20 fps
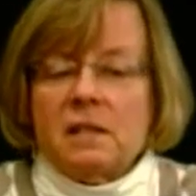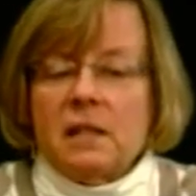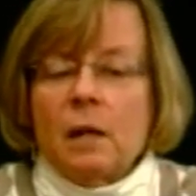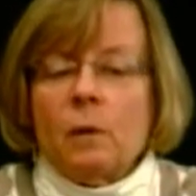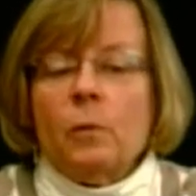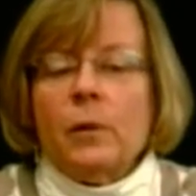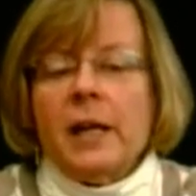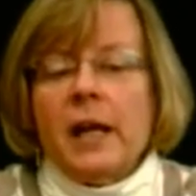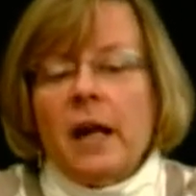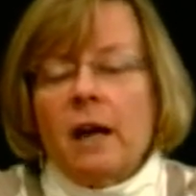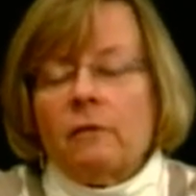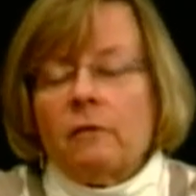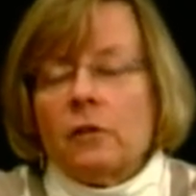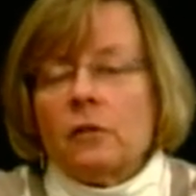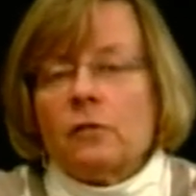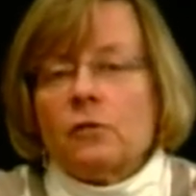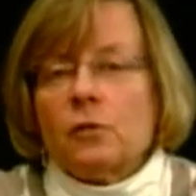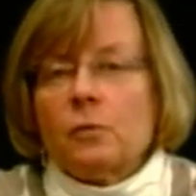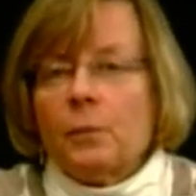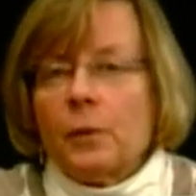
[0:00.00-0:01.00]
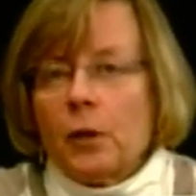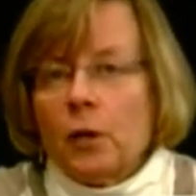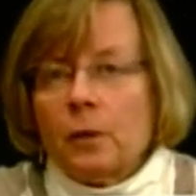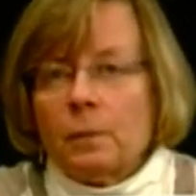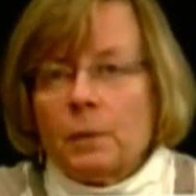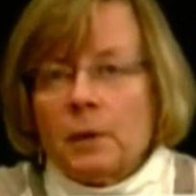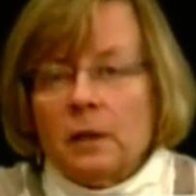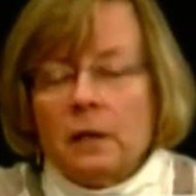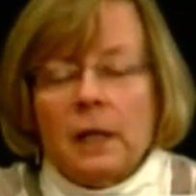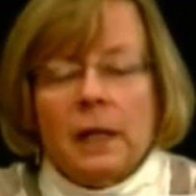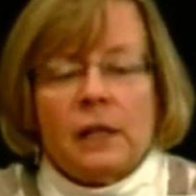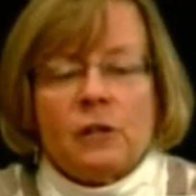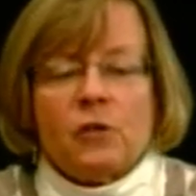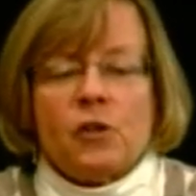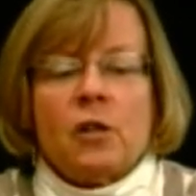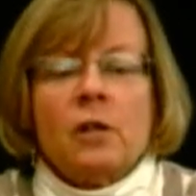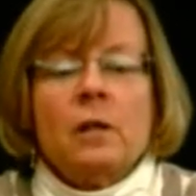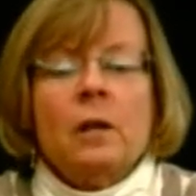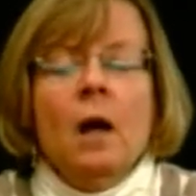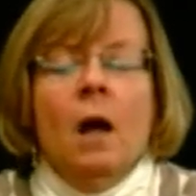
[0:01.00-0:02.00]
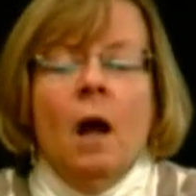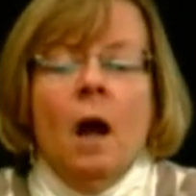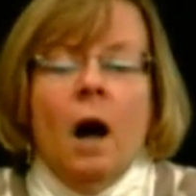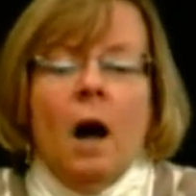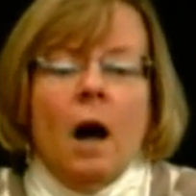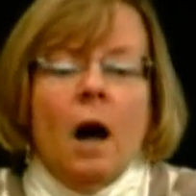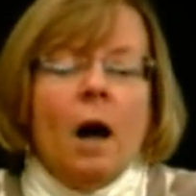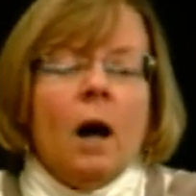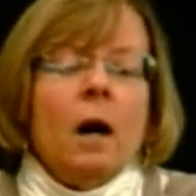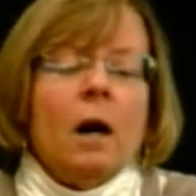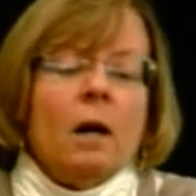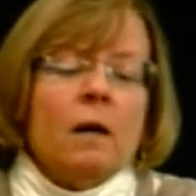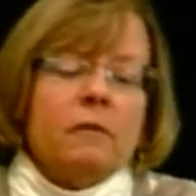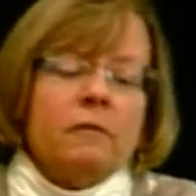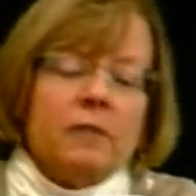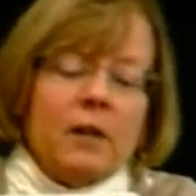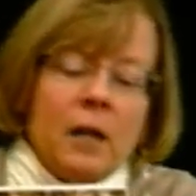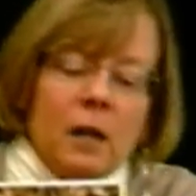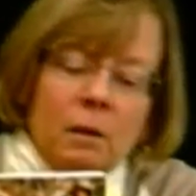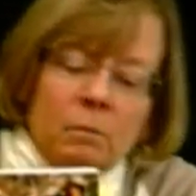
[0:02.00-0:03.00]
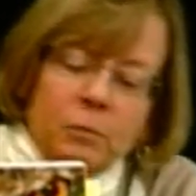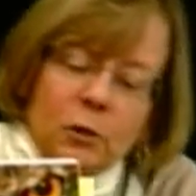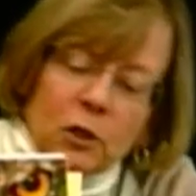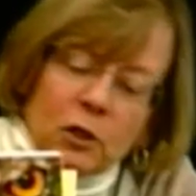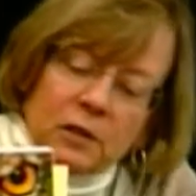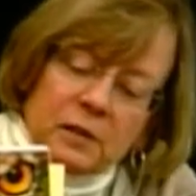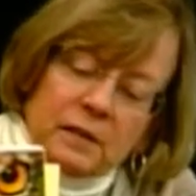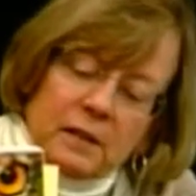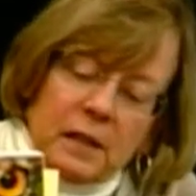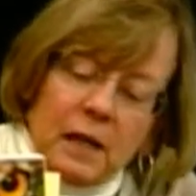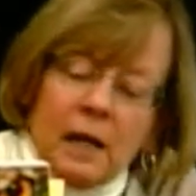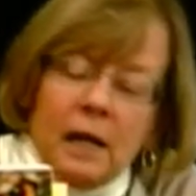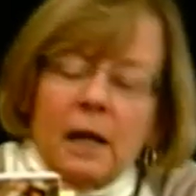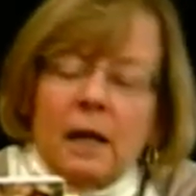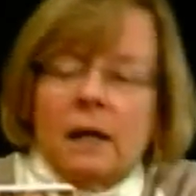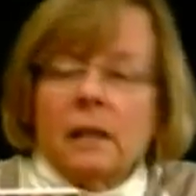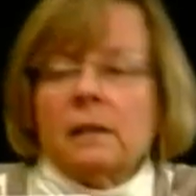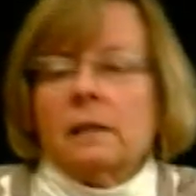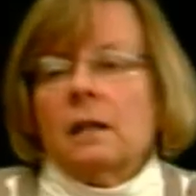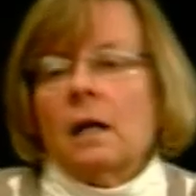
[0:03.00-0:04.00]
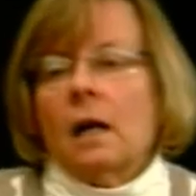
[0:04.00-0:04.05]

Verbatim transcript: Now we have a superb collection of uh, books on